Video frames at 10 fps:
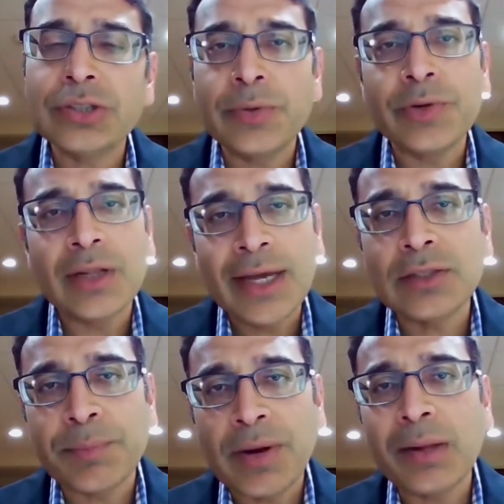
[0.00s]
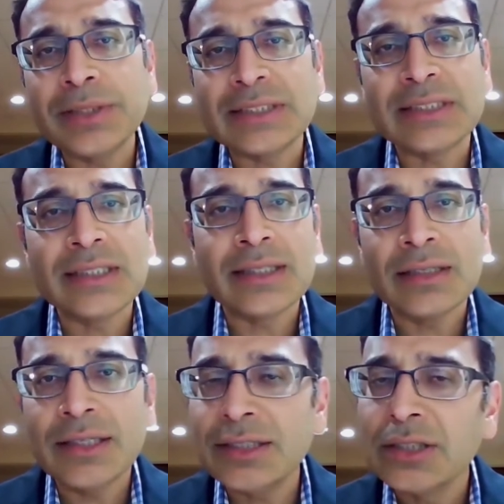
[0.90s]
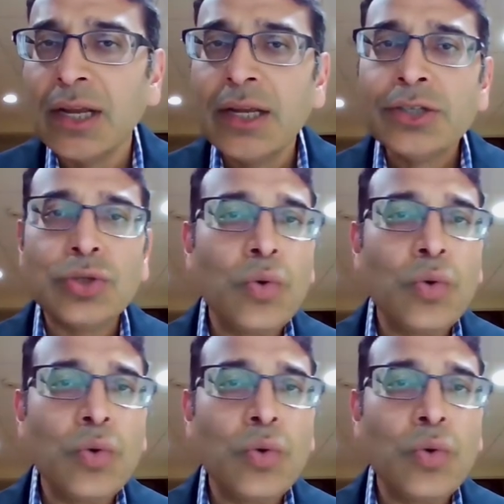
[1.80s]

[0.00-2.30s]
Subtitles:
So they would like to probably see at least